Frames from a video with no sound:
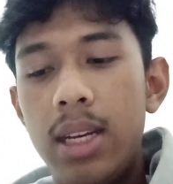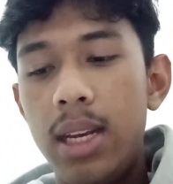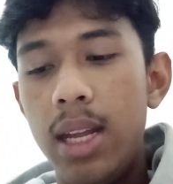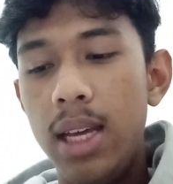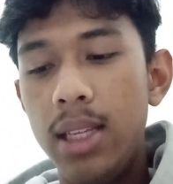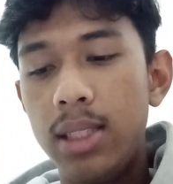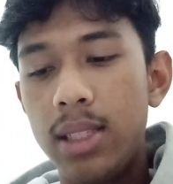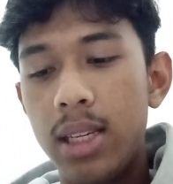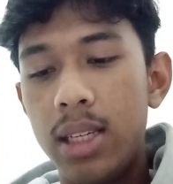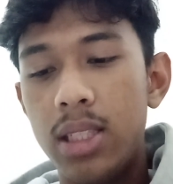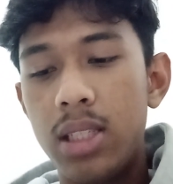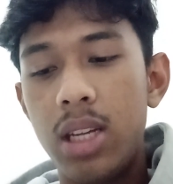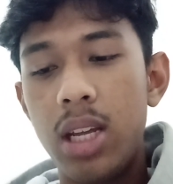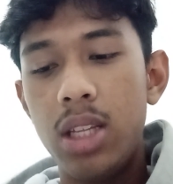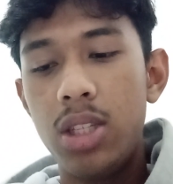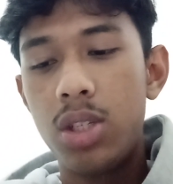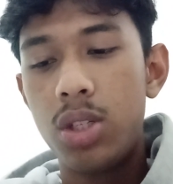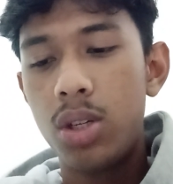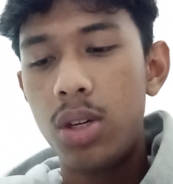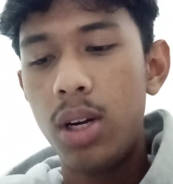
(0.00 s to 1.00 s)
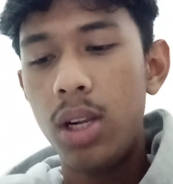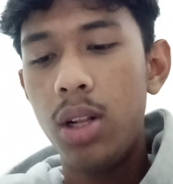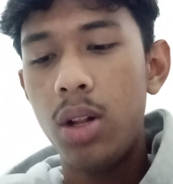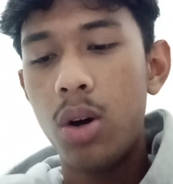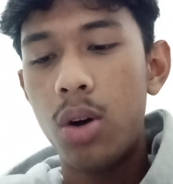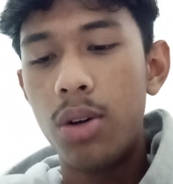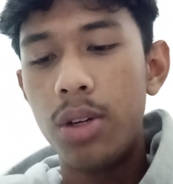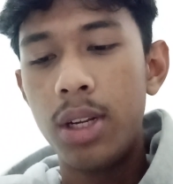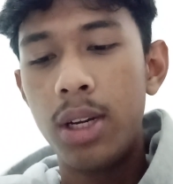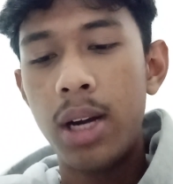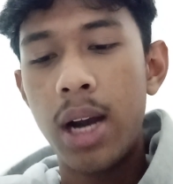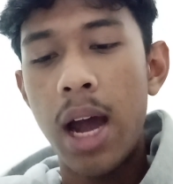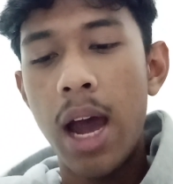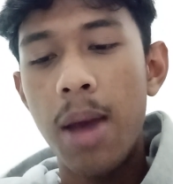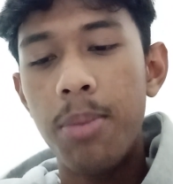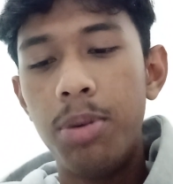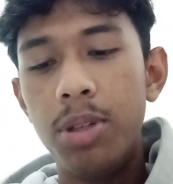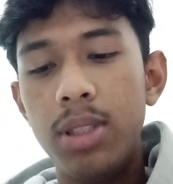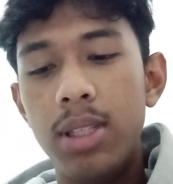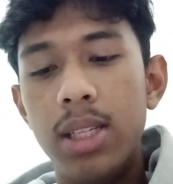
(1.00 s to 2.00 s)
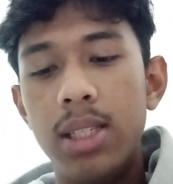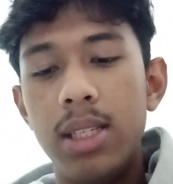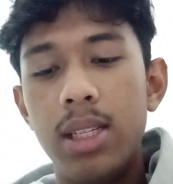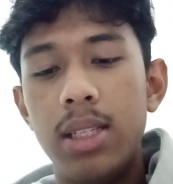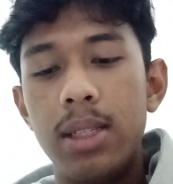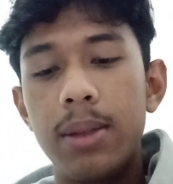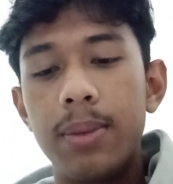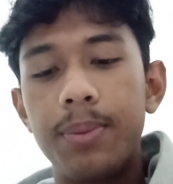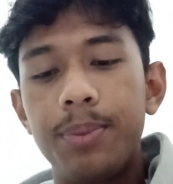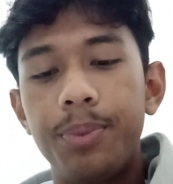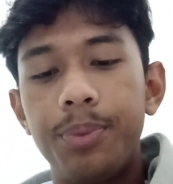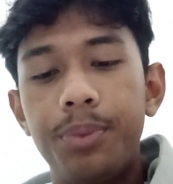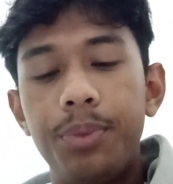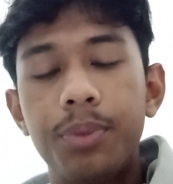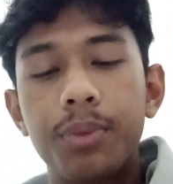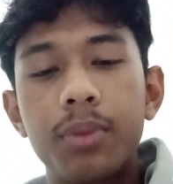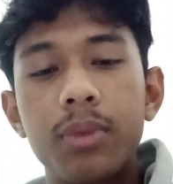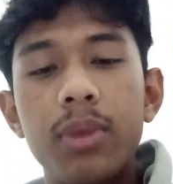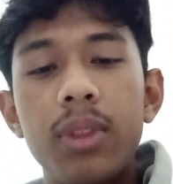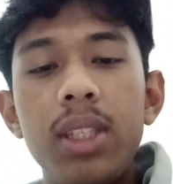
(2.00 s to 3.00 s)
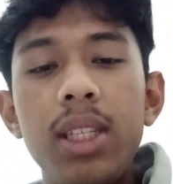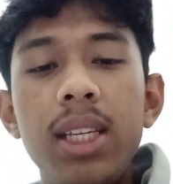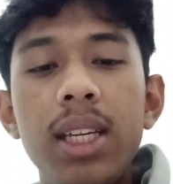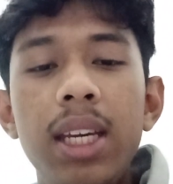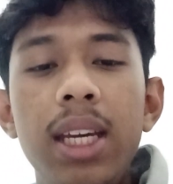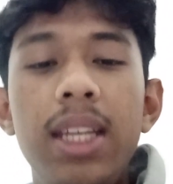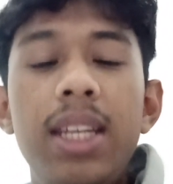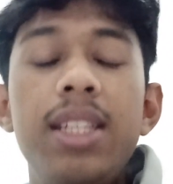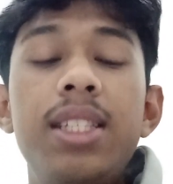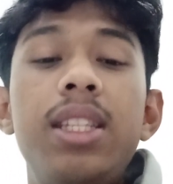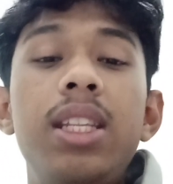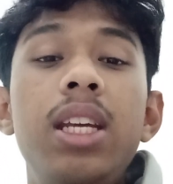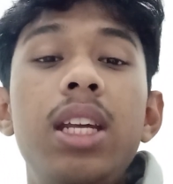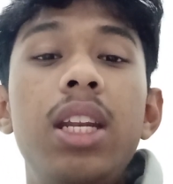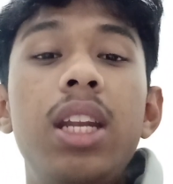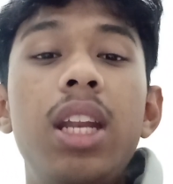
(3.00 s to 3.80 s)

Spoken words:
Next is natural order hypothesis. It is the